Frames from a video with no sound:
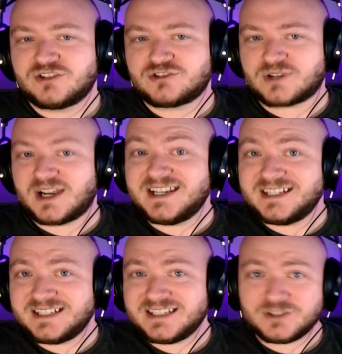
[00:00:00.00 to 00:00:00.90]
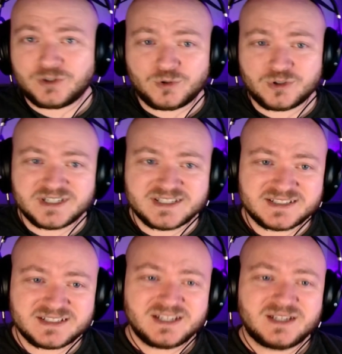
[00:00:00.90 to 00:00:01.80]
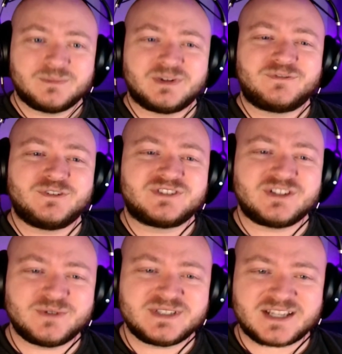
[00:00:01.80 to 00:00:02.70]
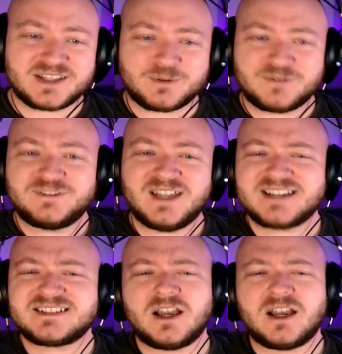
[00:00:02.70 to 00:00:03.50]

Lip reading: try and hit Horus. But if you do, he's got the reflect.